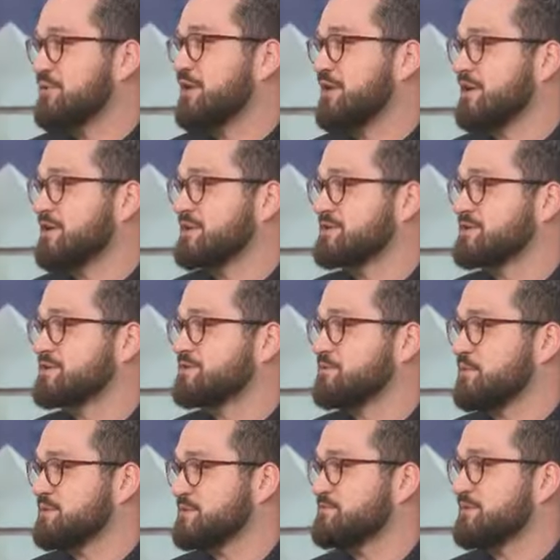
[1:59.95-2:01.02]
artists
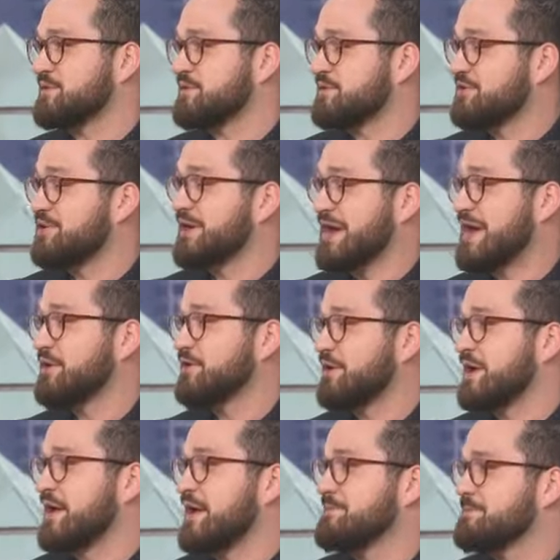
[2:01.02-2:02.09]
once a month during
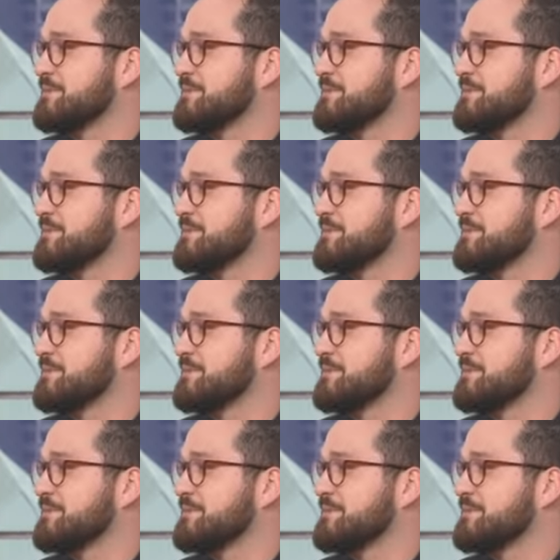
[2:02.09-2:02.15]
Gallery Hop.